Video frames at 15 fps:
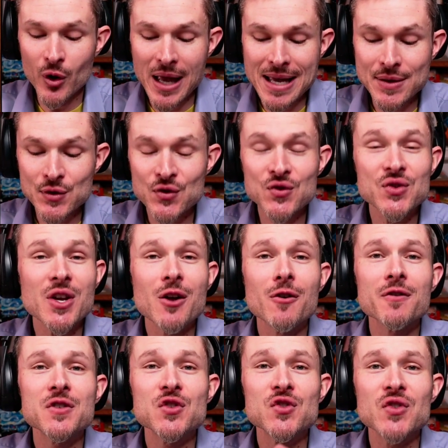and
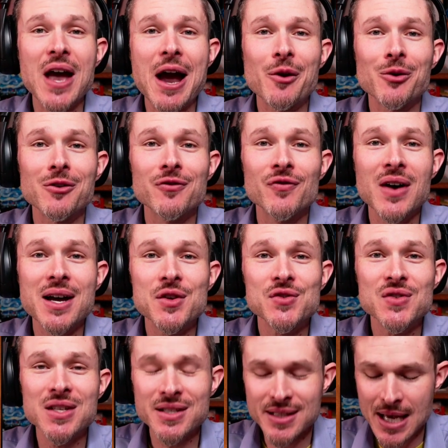
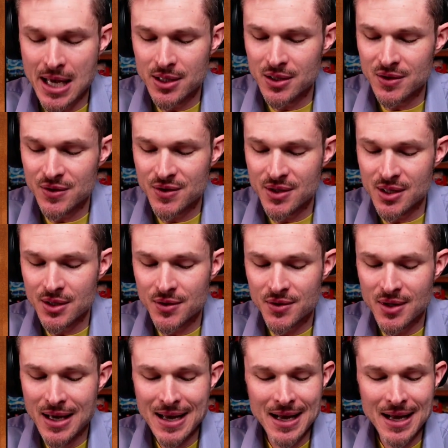self-sacrificing tendencies.